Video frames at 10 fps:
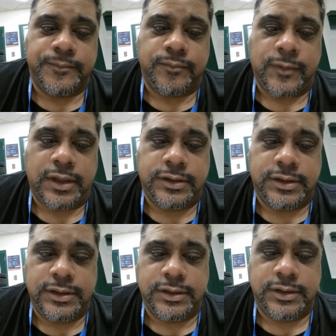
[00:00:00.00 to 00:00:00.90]

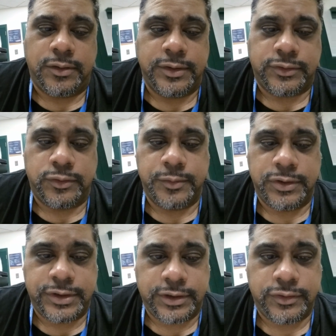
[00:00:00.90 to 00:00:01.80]
She always groomed her
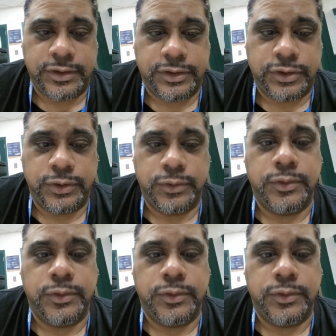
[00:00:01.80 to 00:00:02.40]
children to